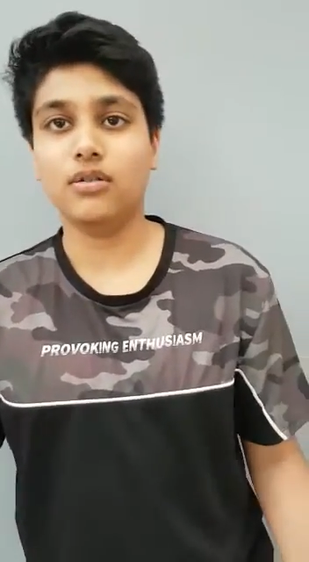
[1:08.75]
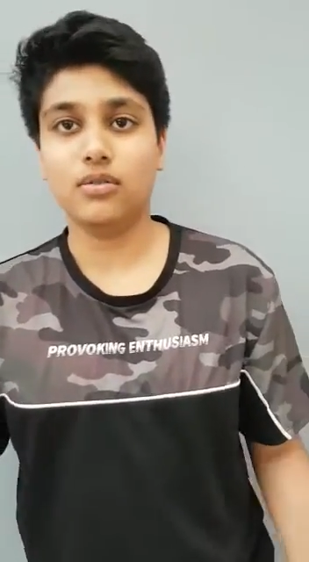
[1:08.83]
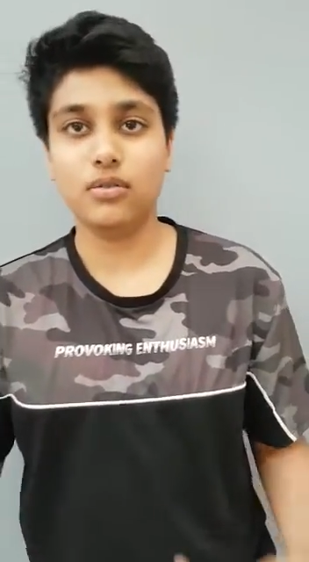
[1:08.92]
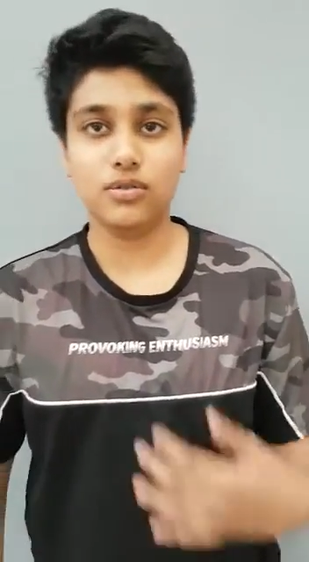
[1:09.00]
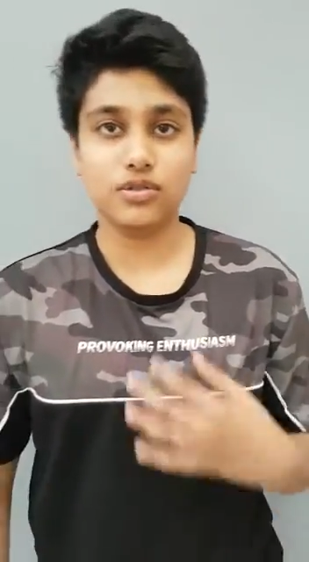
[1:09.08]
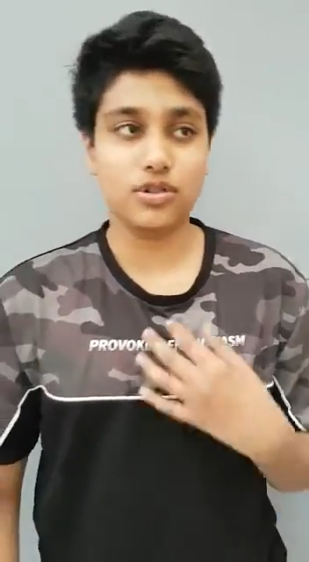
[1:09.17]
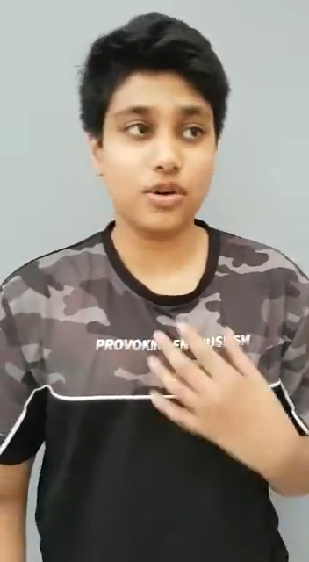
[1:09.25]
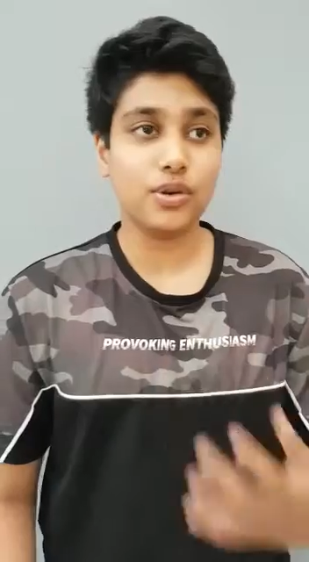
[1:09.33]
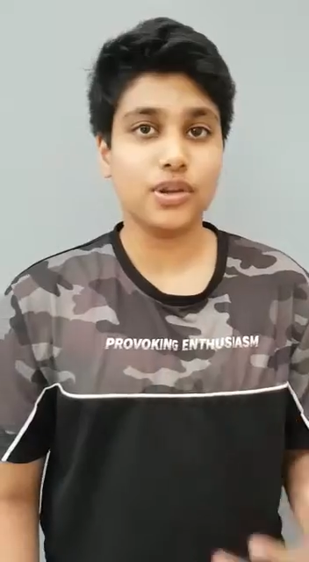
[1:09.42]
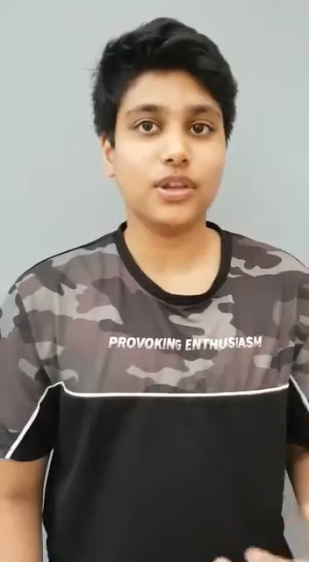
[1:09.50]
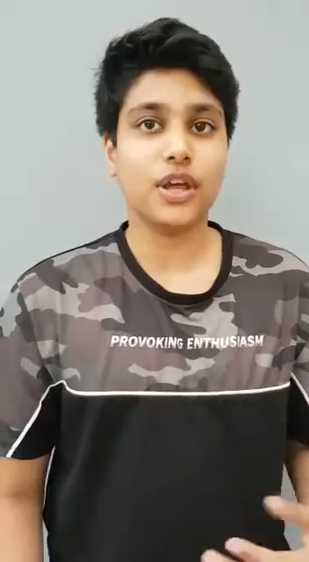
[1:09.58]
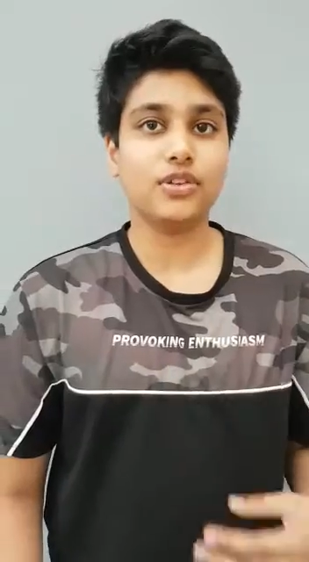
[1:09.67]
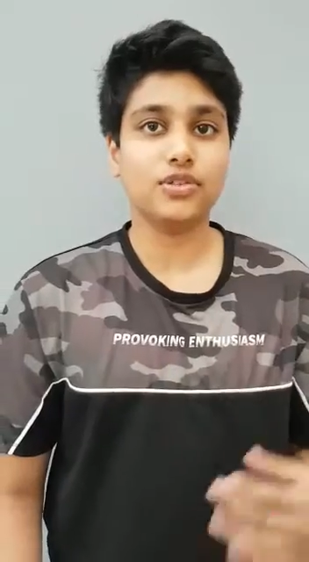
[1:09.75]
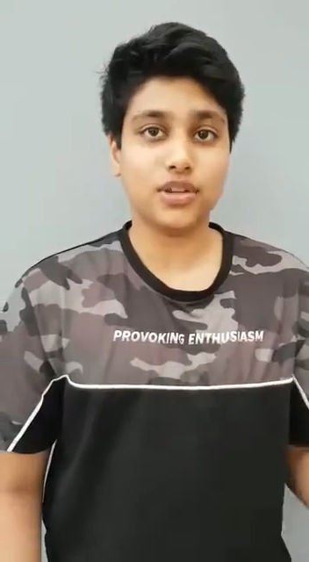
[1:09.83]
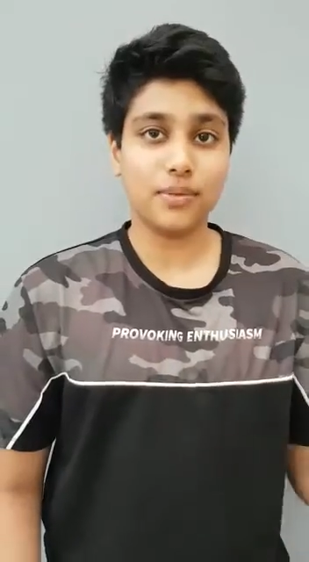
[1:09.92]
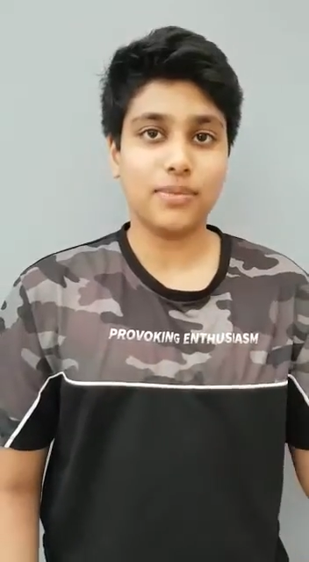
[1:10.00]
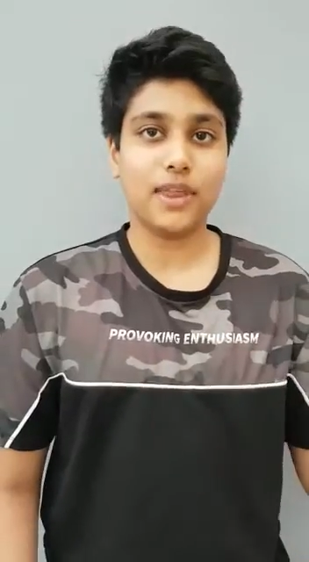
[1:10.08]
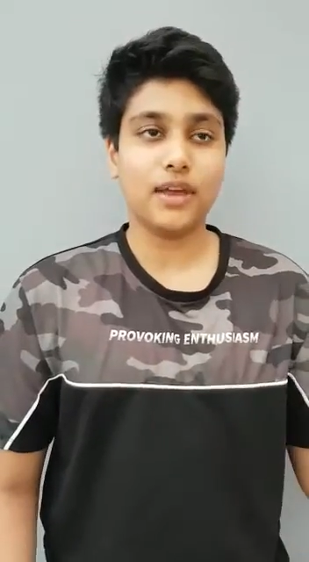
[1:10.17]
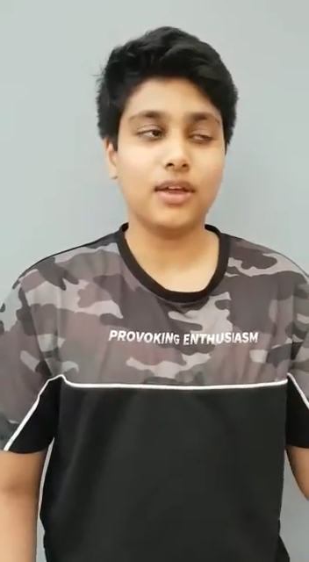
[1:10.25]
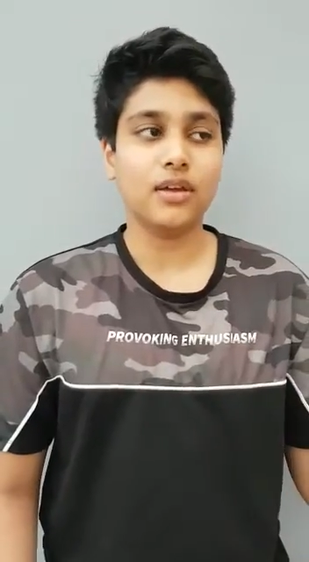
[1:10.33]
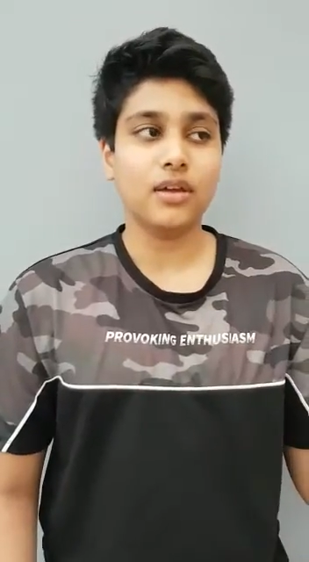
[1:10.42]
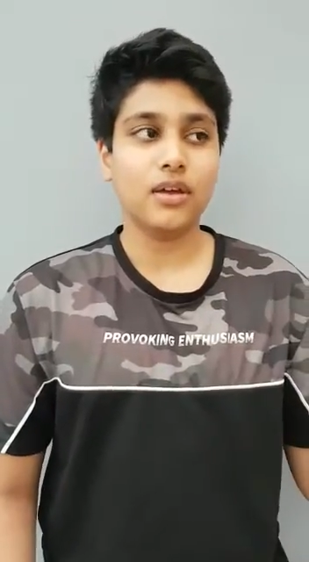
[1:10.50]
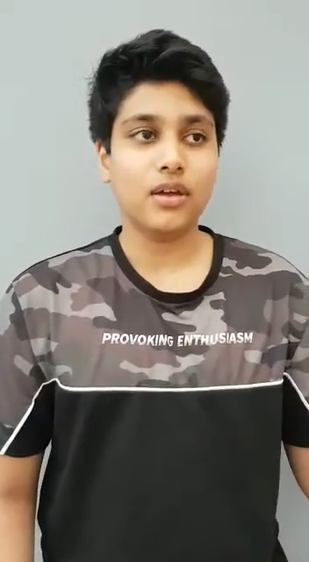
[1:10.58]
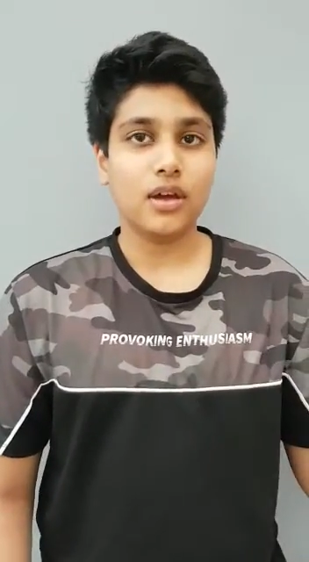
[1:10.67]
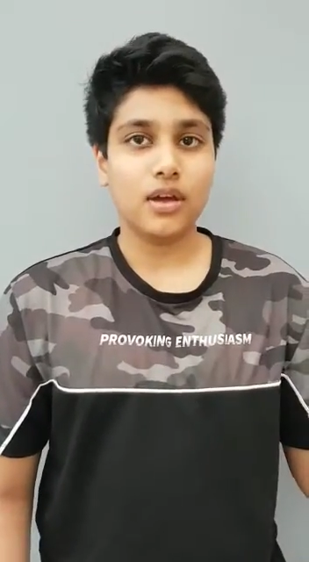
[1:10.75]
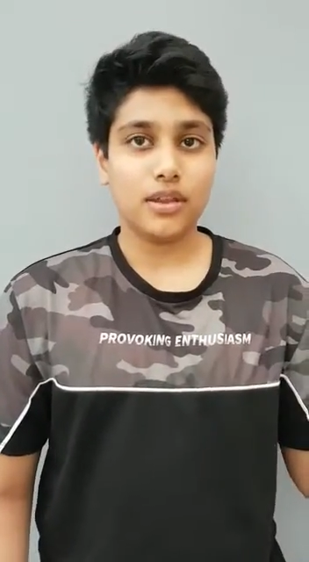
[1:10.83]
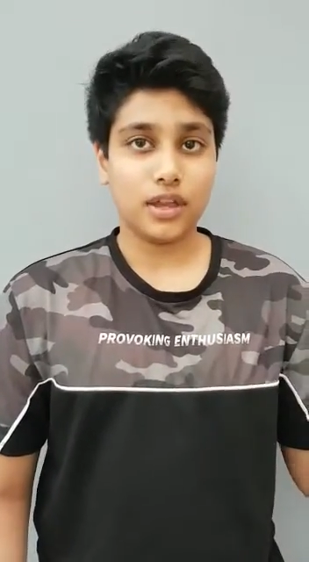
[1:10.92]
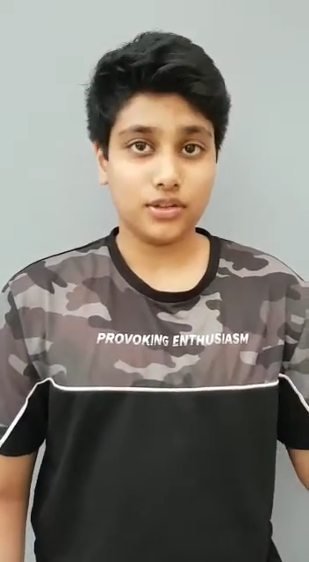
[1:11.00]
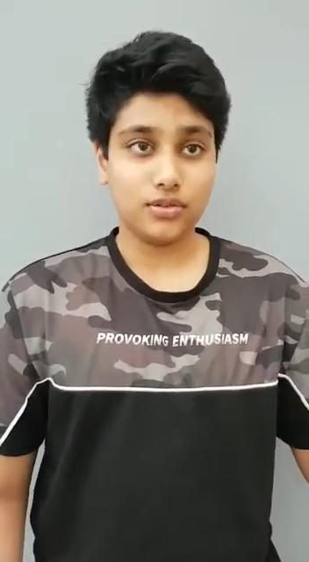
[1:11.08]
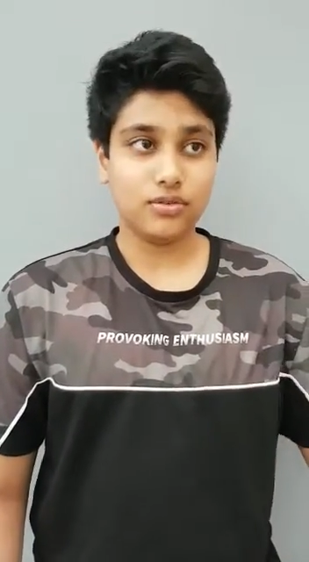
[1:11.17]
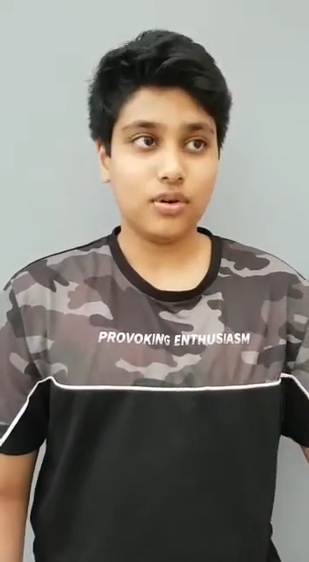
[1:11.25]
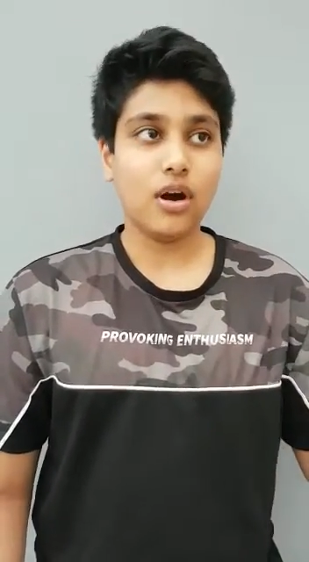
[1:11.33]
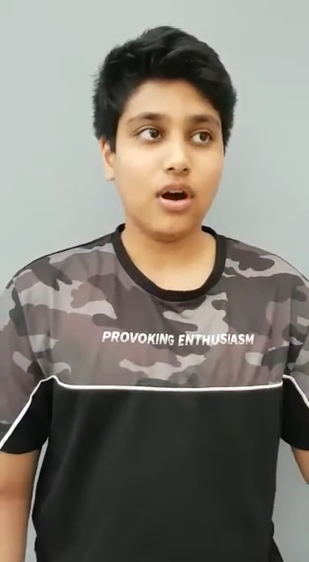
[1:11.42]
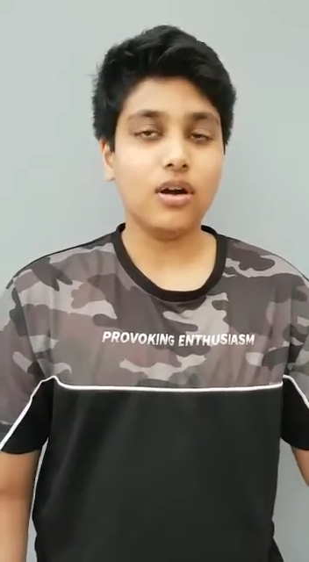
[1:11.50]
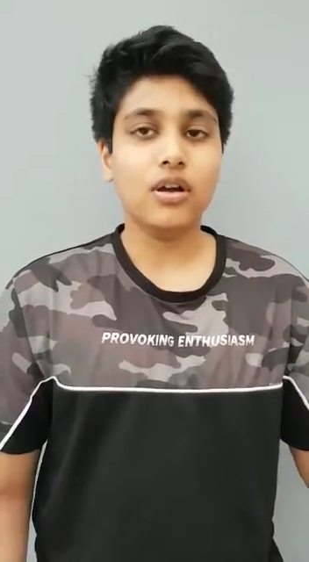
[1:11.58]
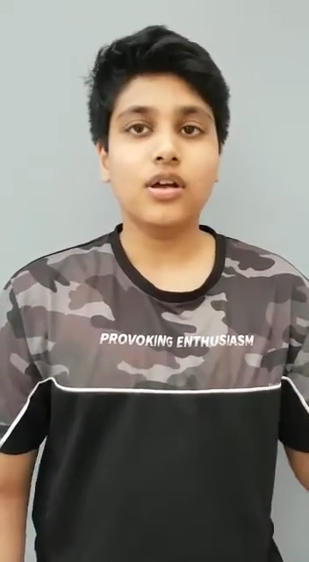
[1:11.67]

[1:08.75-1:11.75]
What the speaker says: or showing that you're something that you are.